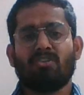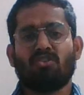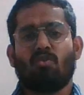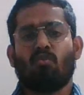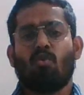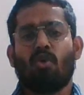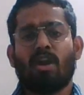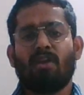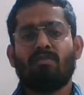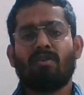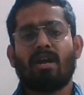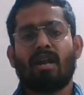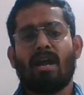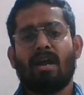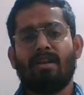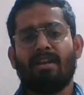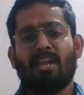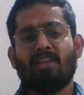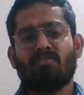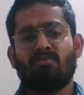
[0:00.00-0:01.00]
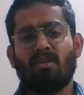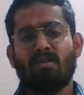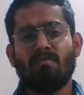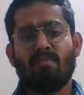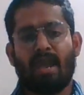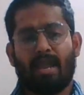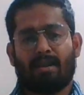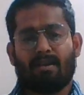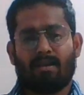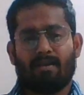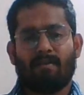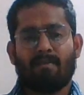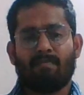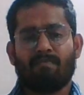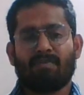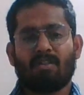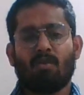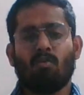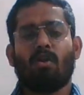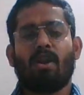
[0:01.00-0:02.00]
or whatever earnings we make,
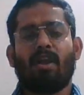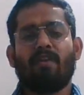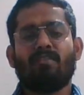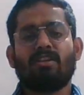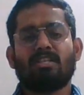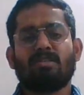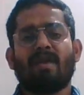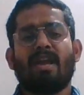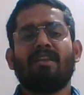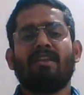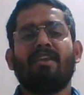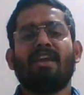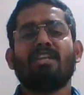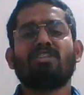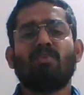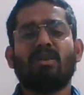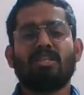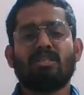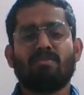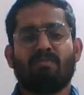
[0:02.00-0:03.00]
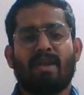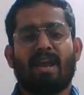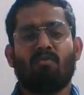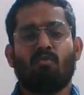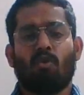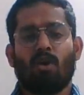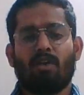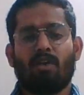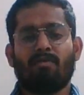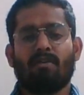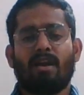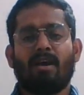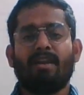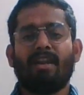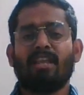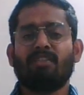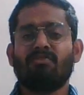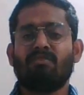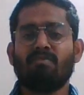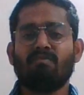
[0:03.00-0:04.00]
whatever spendings we spend, whatever
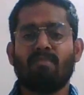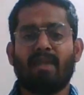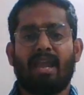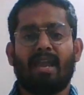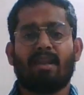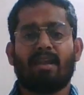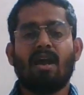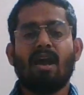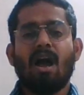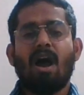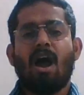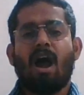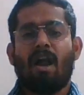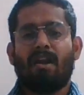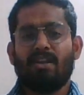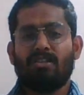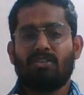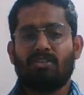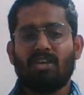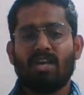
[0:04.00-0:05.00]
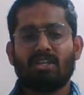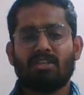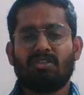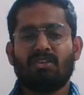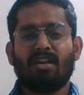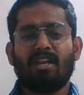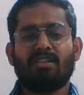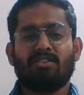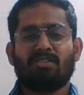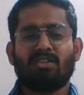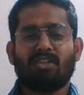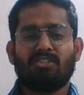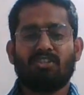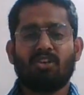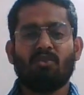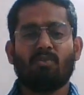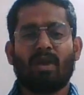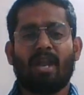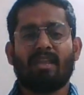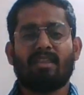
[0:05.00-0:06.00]
earnings we make are adjusted in such
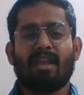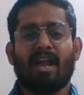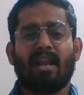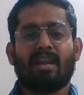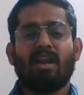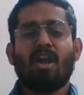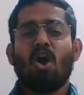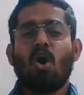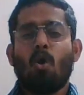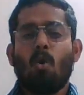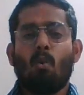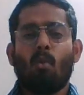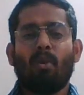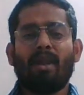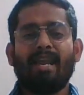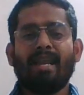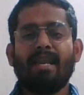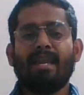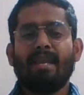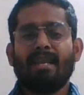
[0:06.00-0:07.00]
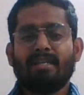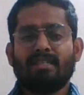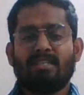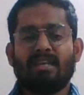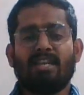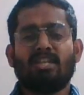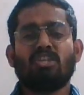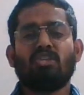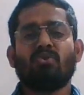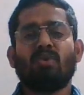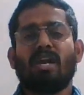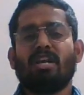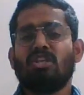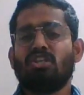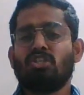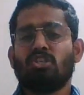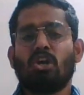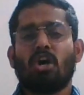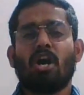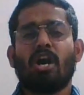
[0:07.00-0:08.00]
a way that we tend to
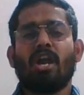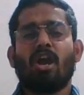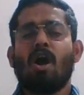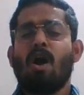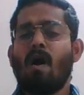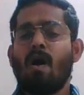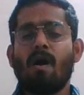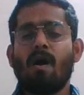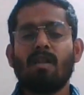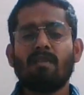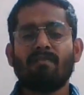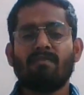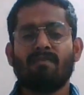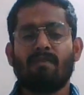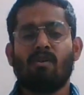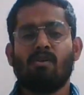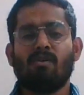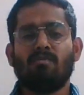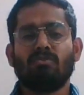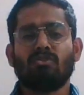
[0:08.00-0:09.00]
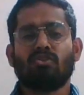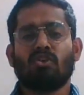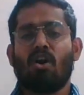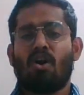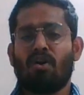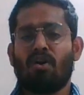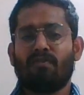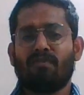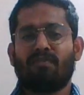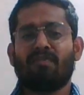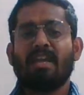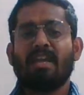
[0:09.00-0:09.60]
enjoy all forms of